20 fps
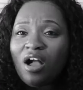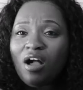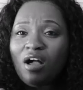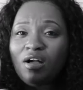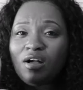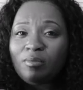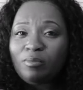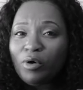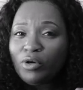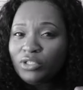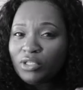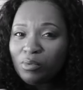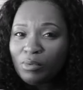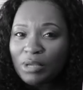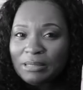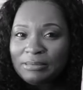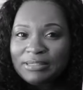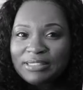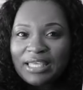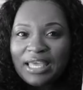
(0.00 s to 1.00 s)
um, on the
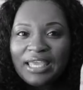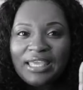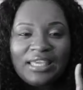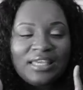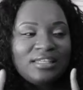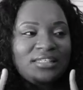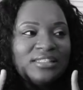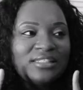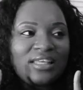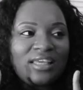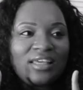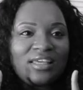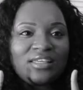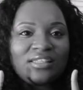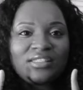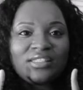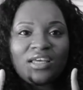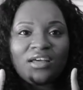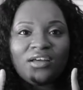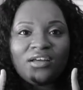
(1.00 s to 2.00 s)
website. It
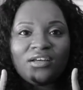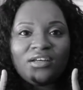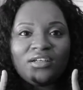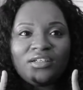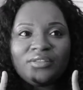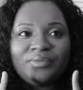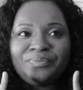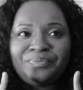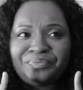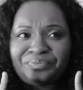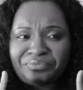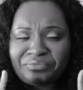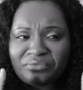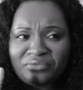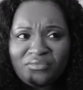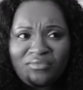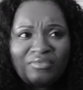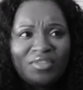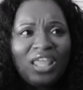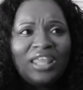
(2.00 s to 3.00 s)
says, uh,
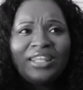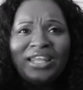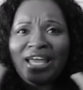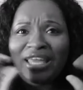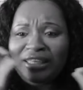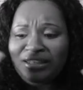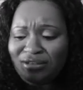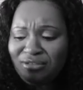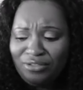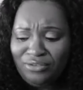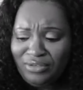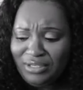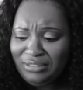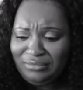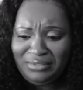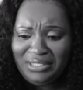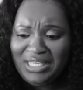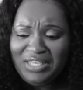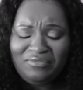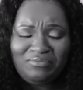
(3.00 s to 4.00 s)
like you
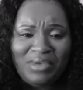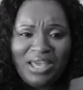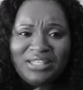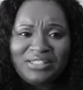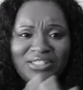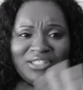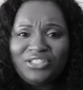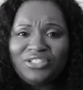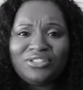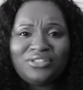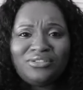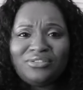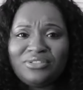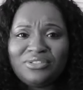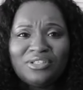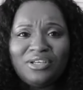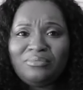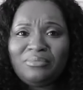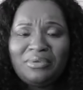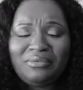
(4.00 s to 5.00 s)
can leave messages or
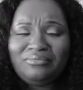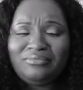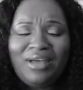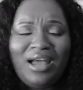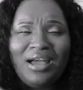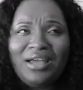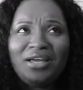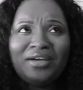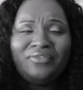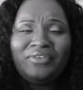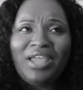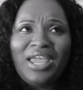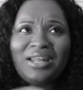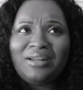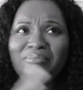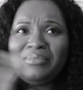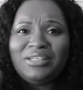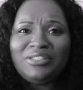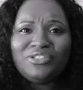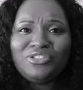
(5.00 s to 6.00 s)
some however add
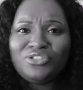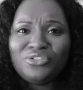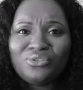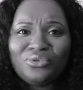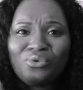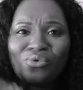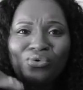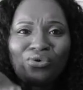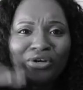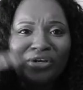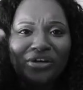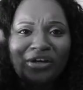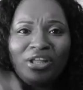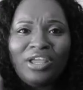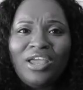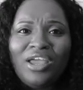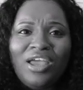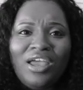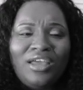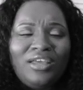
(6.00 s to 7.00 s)
a message to the order
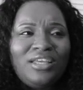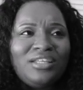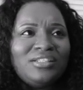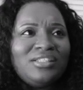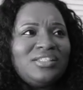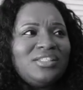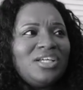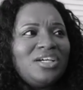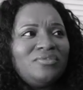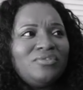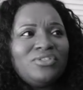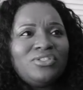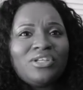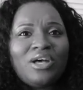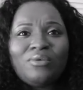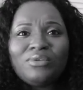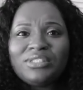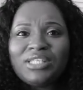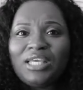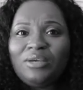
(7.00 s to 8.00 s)
and stuff and so
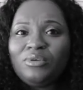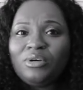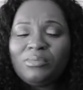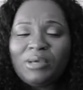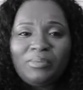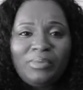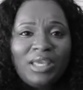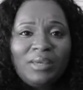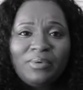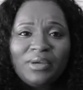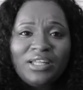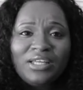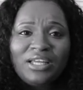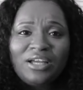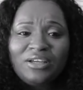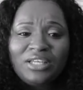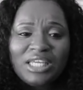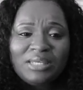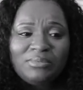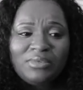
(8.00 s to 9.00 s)
i was like well my paypal
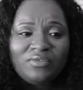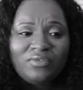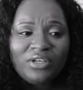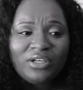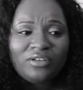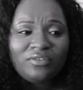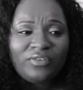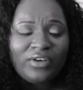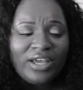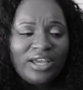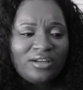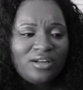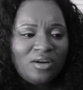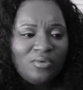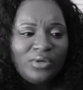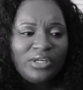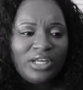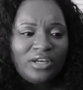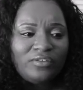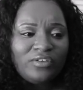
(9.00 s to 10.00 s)
account can't be verified
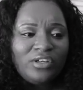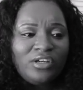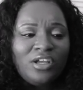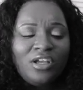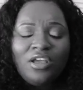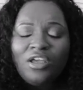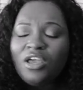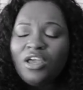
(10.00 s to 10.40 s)
or whatever